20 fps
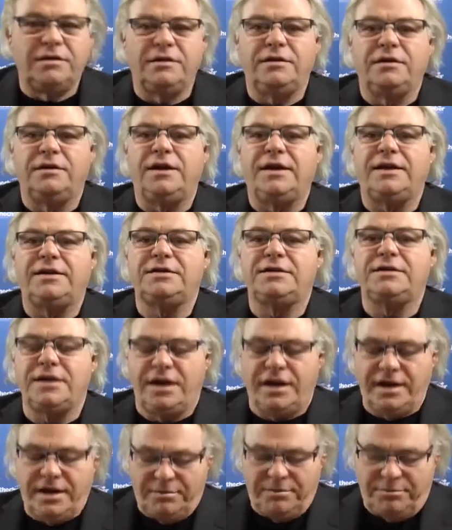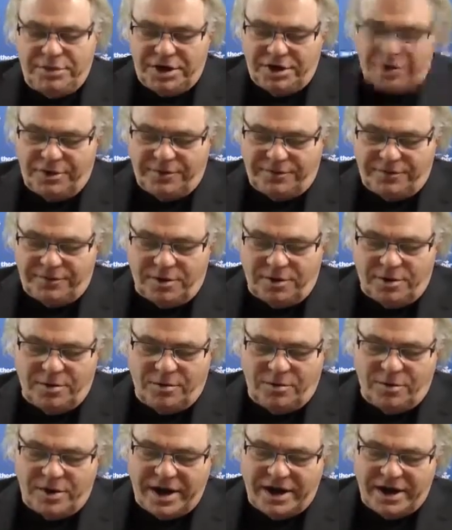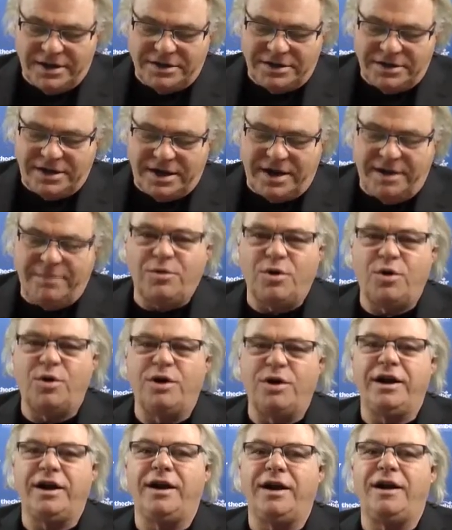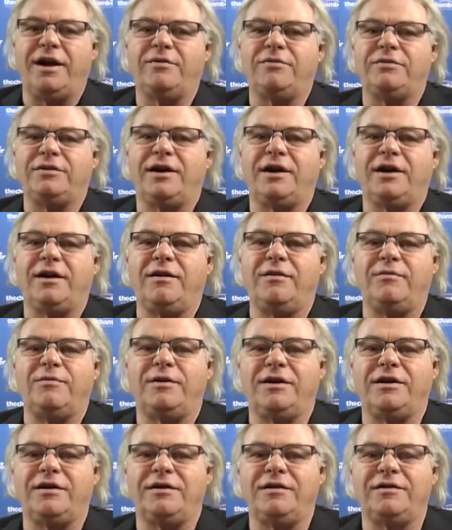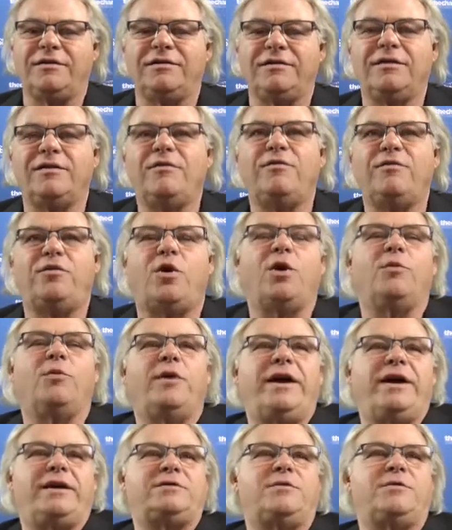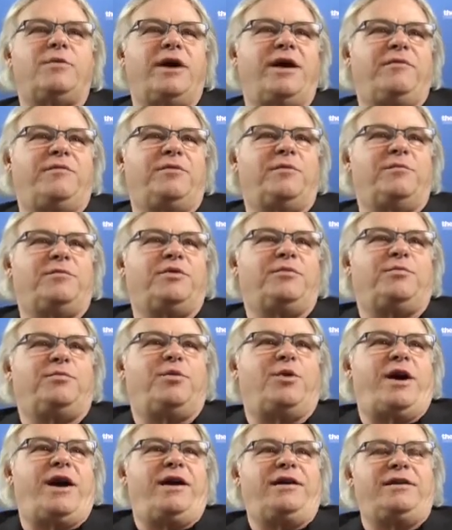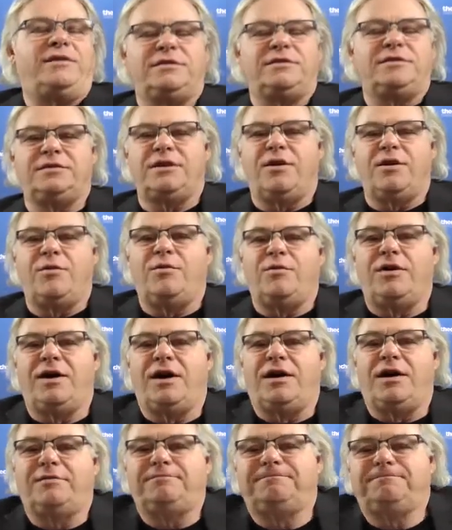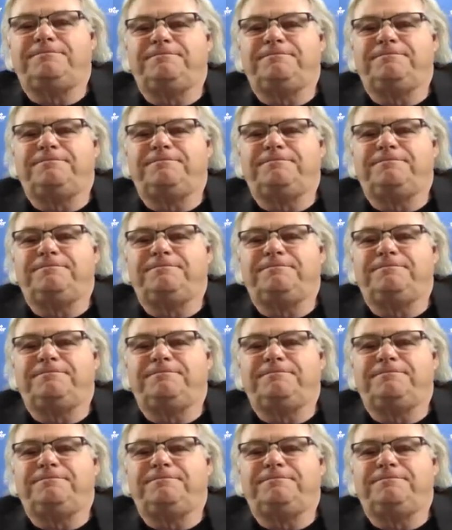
It's a beautiful Wednesday morning out there. We're 4 weeks away from spring, so